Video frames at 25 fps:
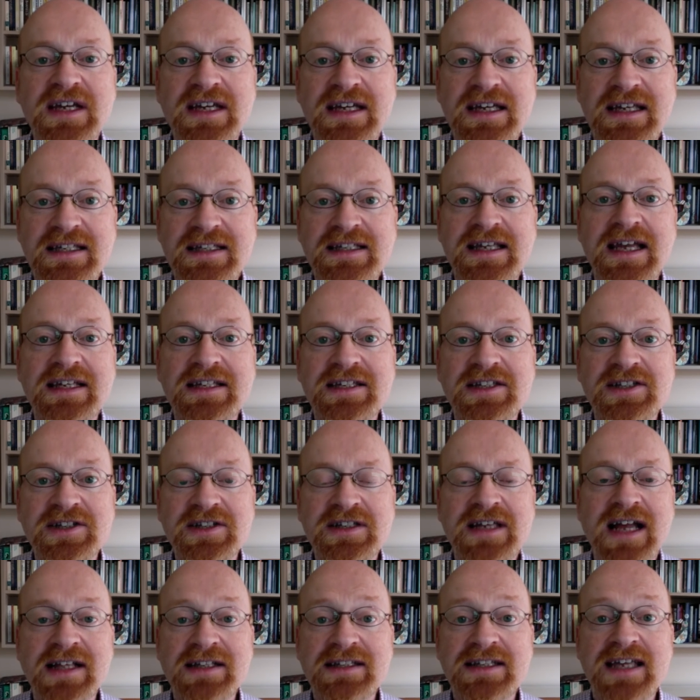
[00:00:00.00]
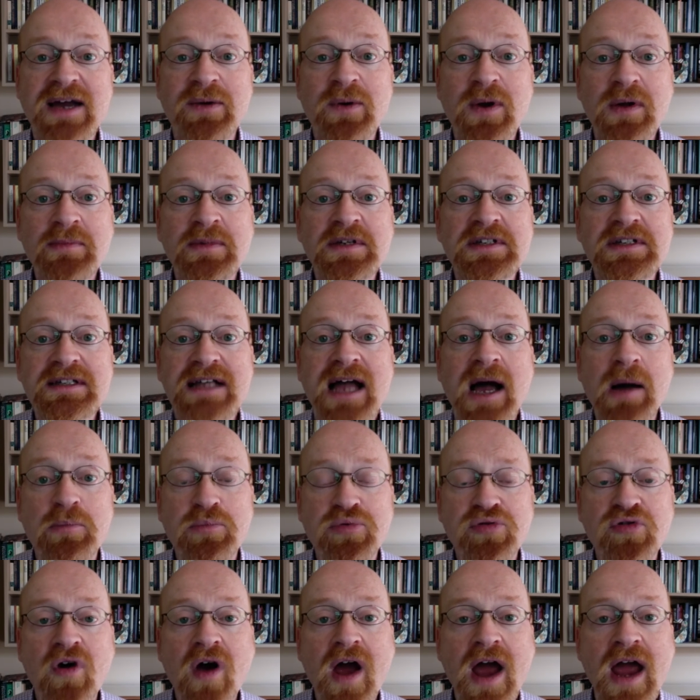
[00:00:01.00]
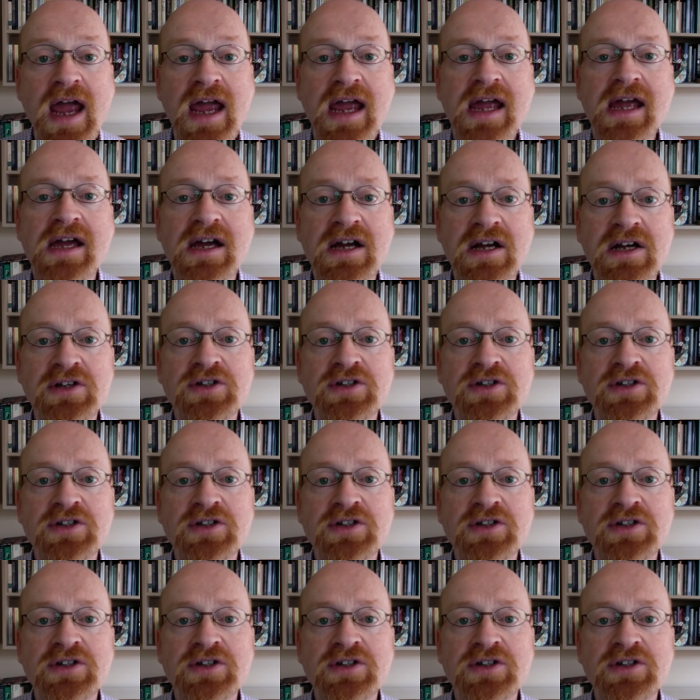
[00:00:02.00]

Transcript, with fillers: he says to Dante, We must now pray